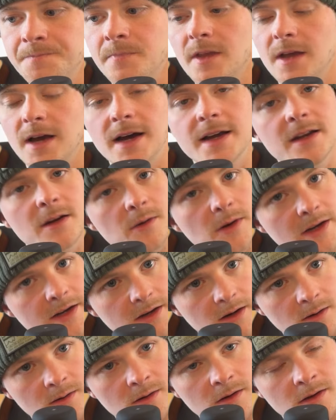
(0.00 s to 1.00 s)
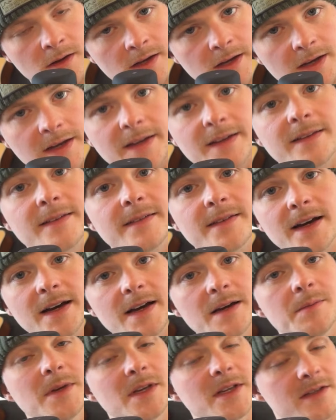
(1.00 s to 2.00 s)
I know.
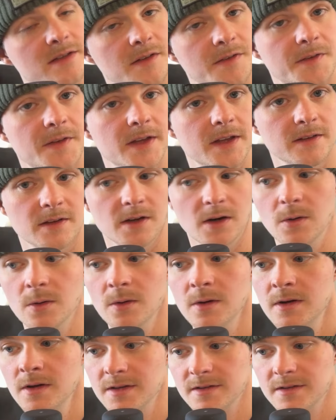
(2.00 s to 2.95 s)
Time is a thing though.